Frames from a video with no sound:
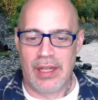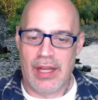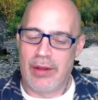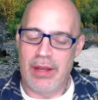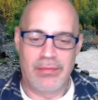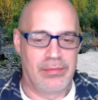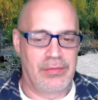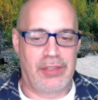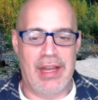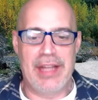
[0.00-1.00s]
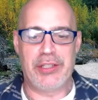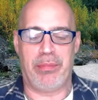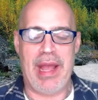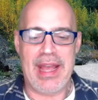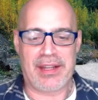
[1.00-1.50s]
Well, glad you're
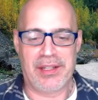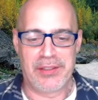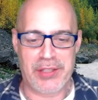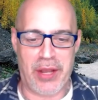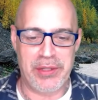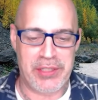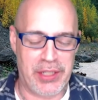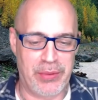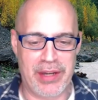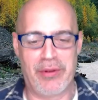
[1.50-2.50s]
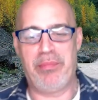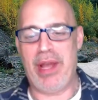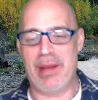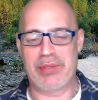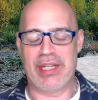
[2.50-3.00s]
back. It's always good when everyone
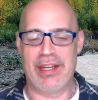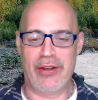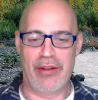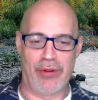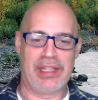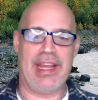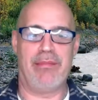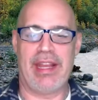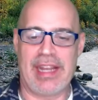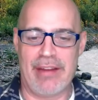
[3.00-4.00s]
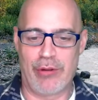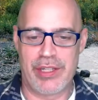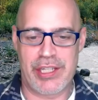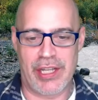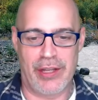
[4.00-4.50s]
pops in. I know everyone can't make every
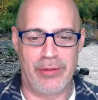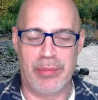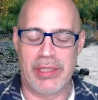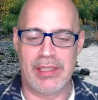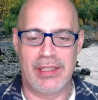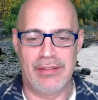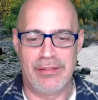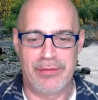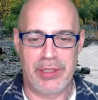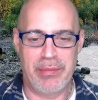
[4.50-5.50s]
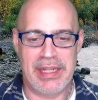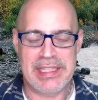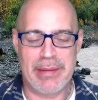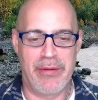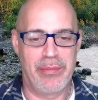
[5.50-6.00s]
show, but, you know, if you can make
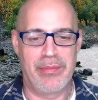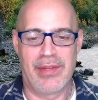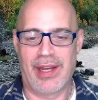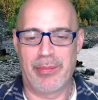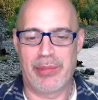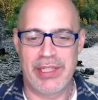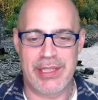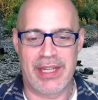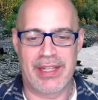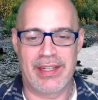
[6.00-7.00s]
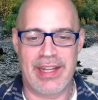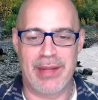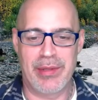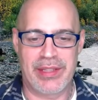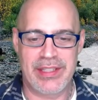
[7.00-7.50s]
some of them, I appreciate it.
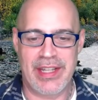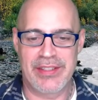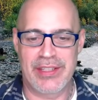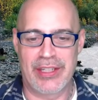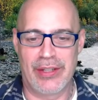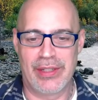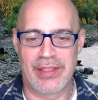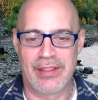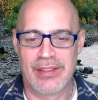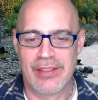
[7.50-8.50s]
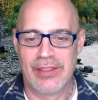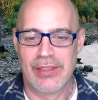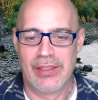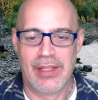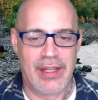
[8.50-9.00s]
Amethyst, how's it going?
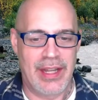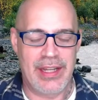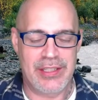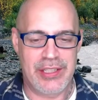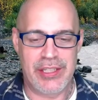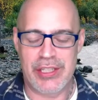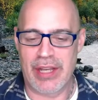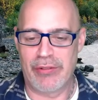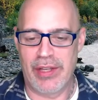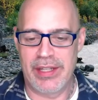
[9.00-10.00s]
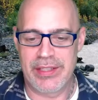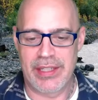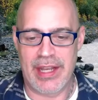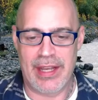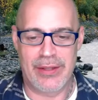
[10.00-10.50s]
HD Shovelette is in
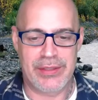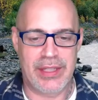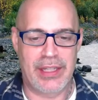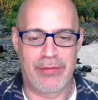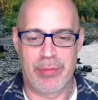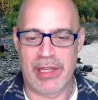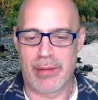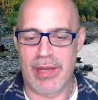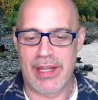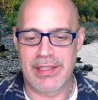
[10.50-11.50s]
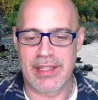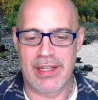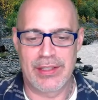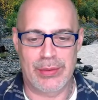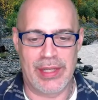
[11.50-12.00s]
the house. Thank you for being a mod
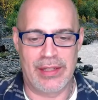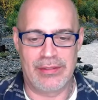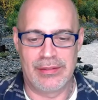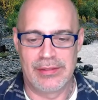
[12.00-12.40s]
tonight as well.